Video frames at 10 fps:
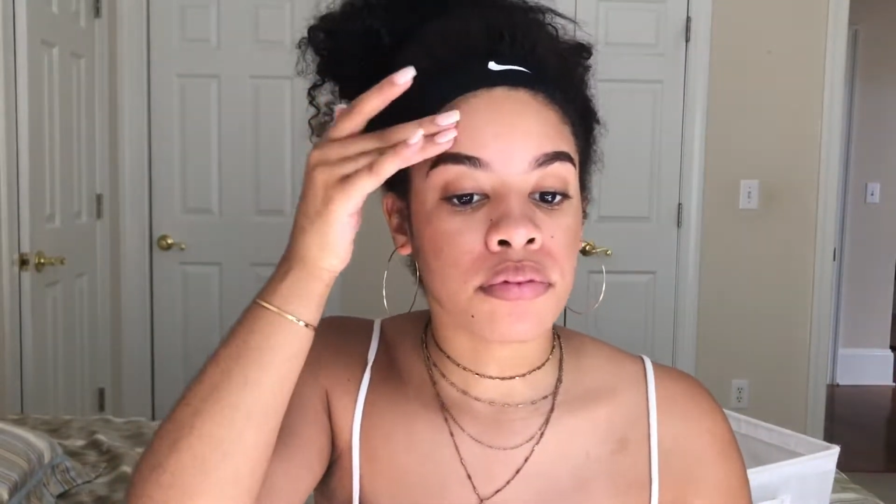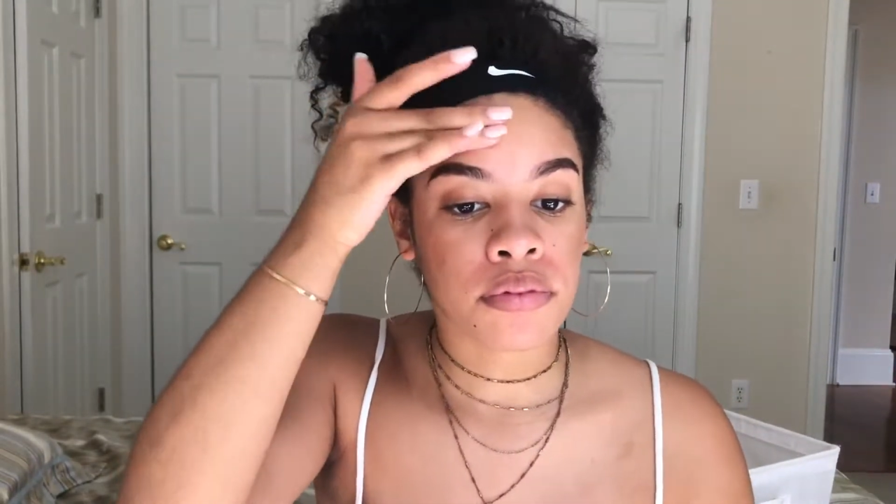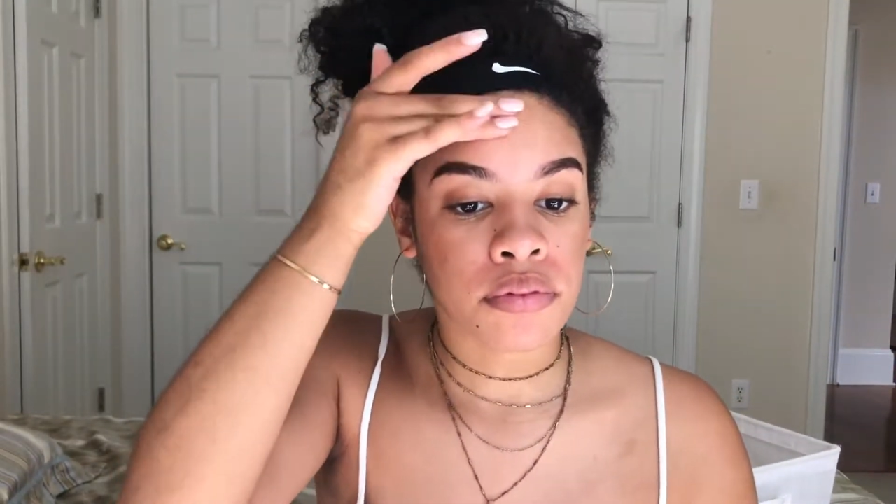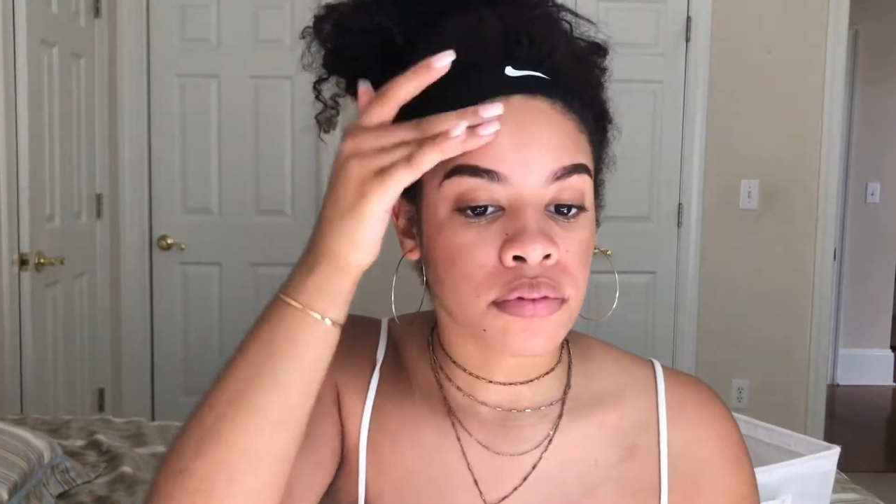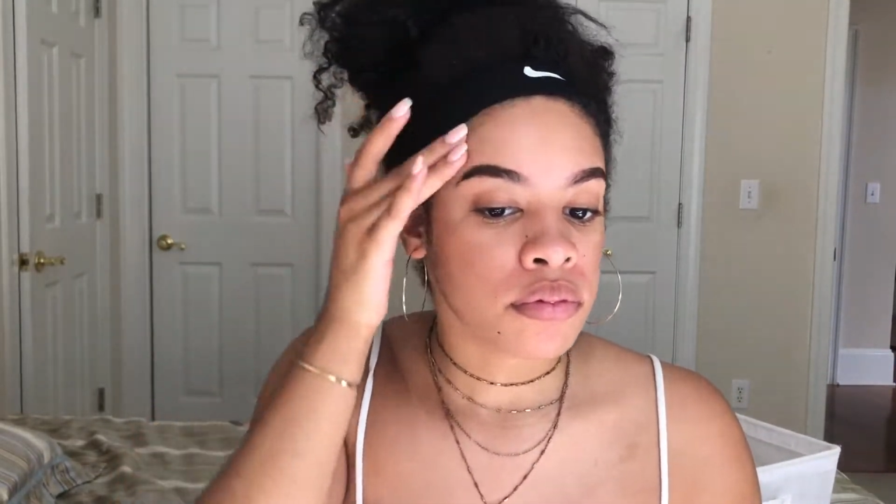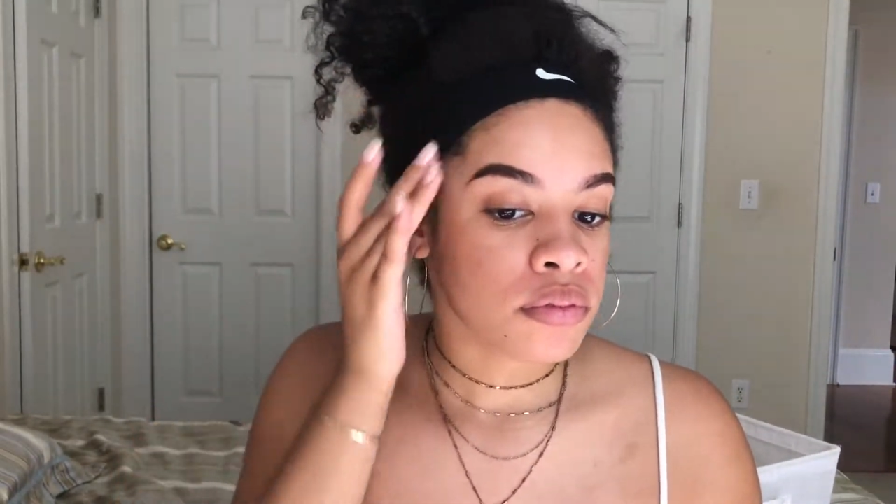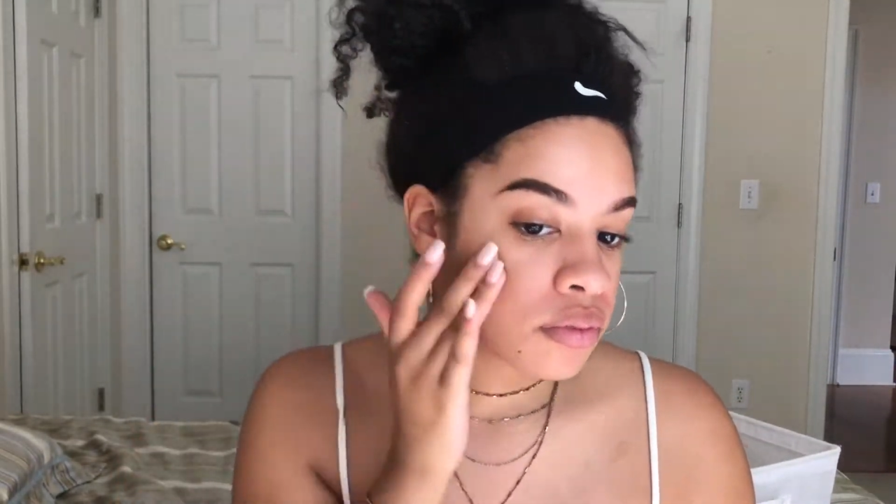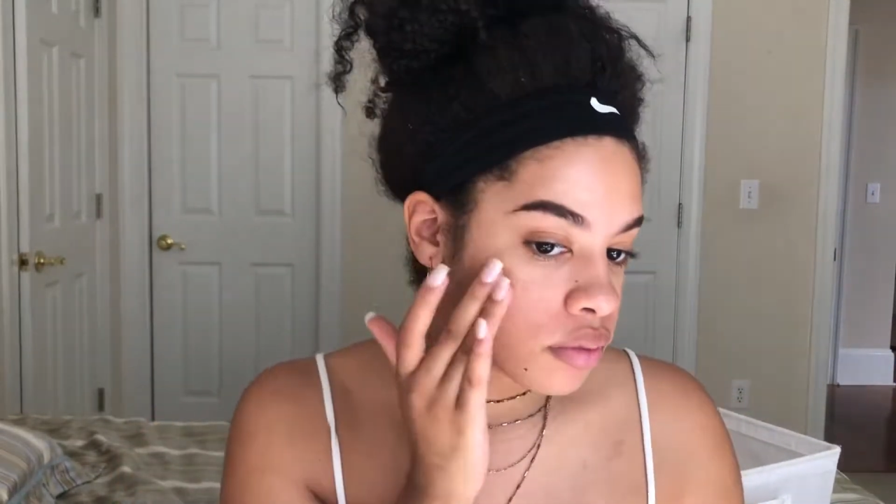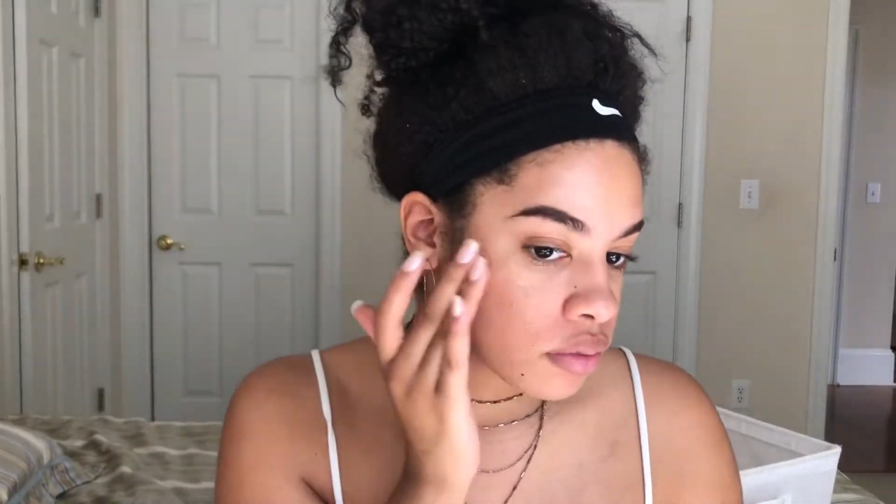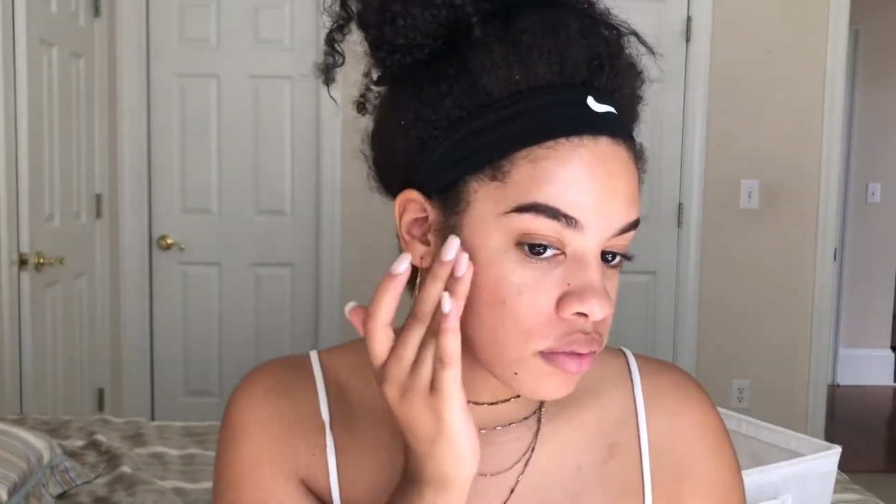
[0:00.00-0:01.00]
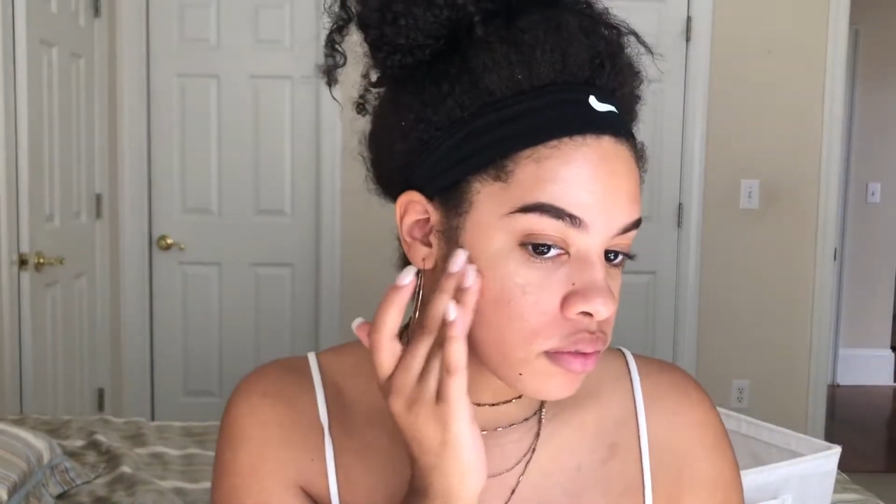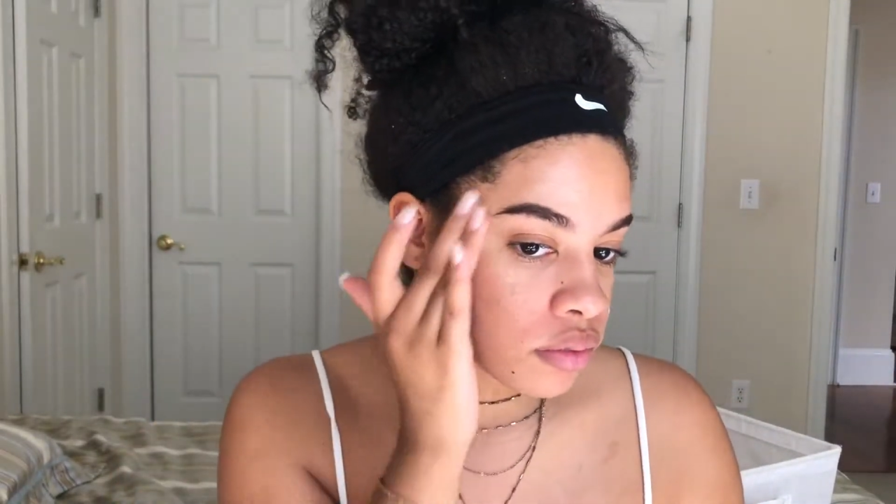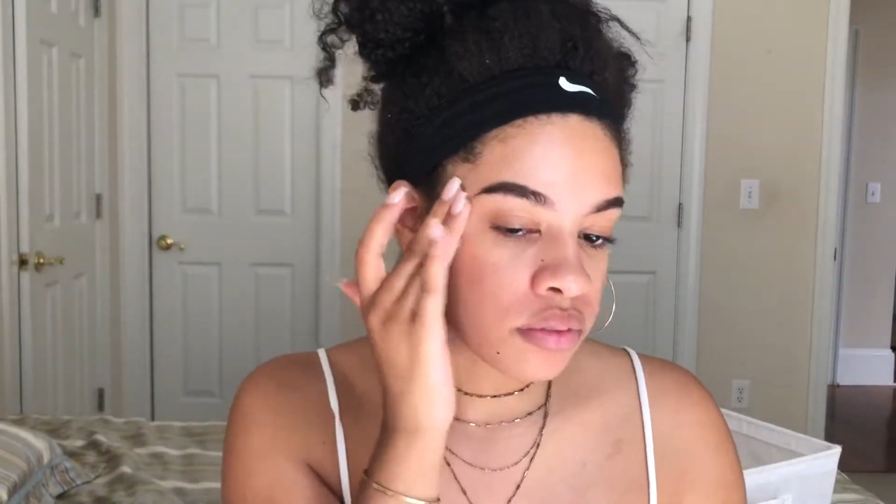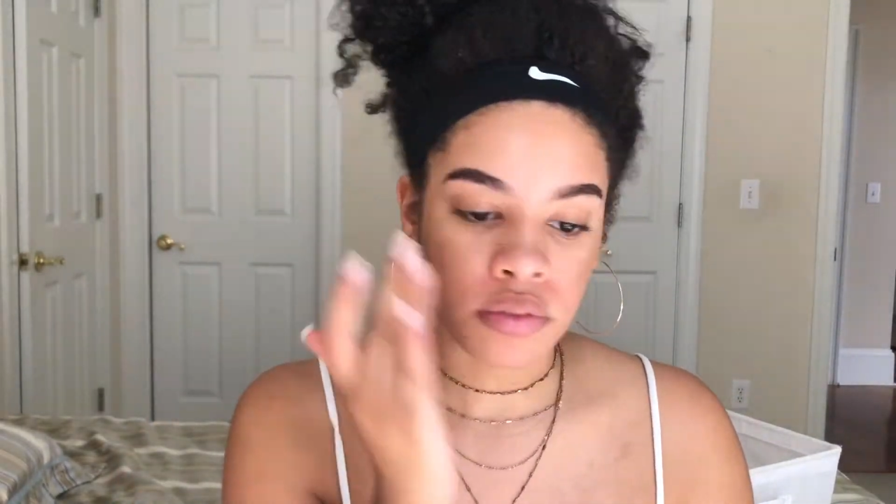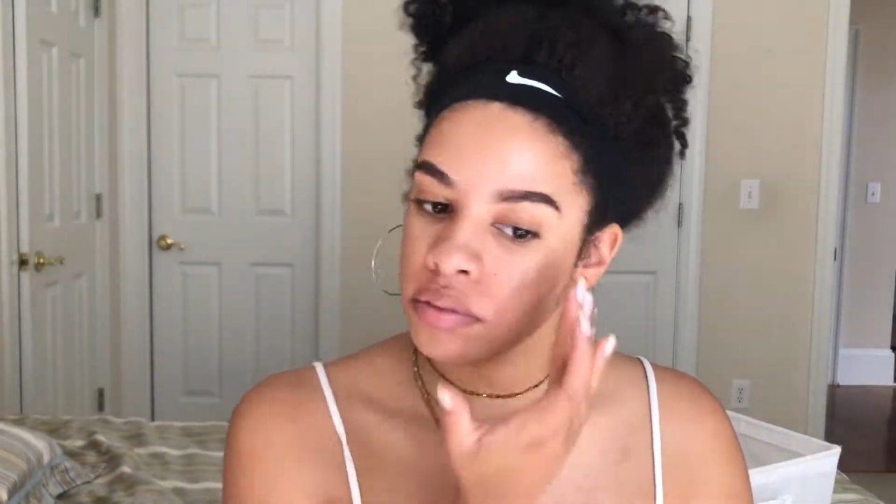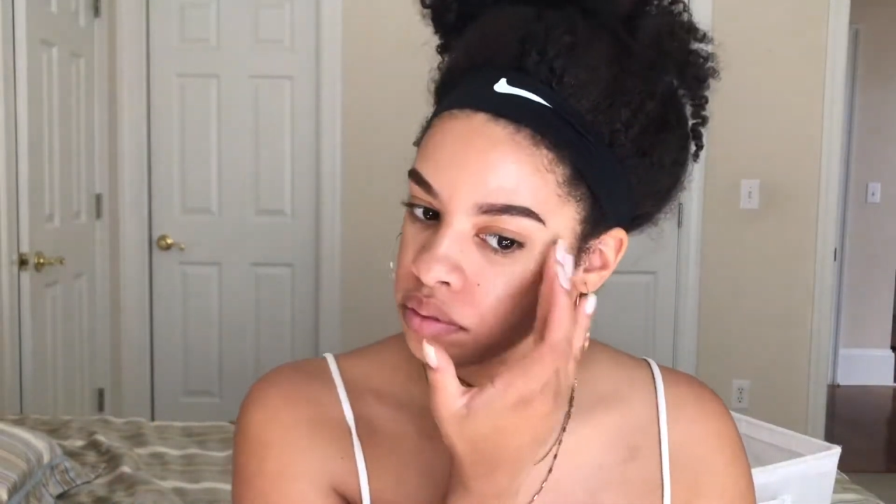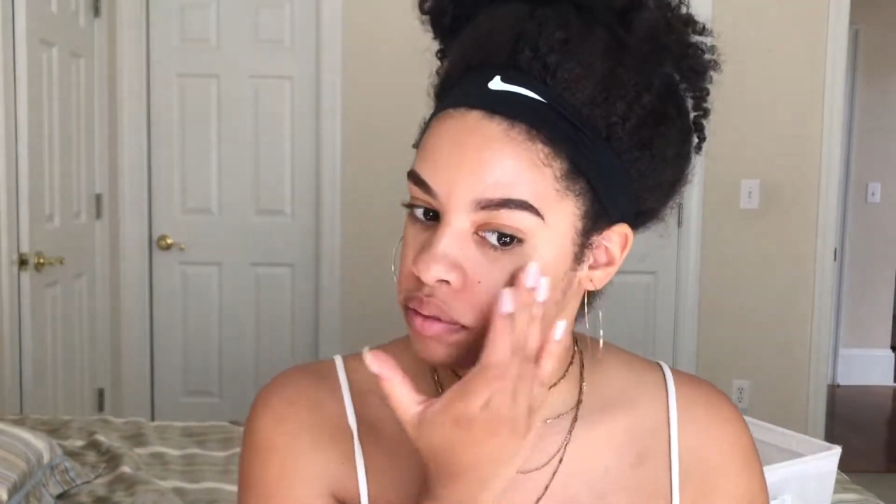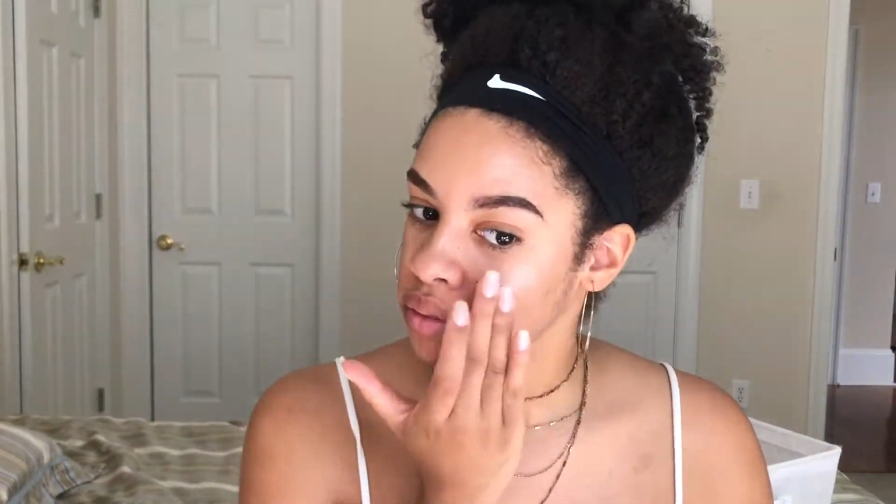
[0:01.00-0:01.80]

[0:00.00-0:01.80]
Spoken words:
And the foundation that I'm going in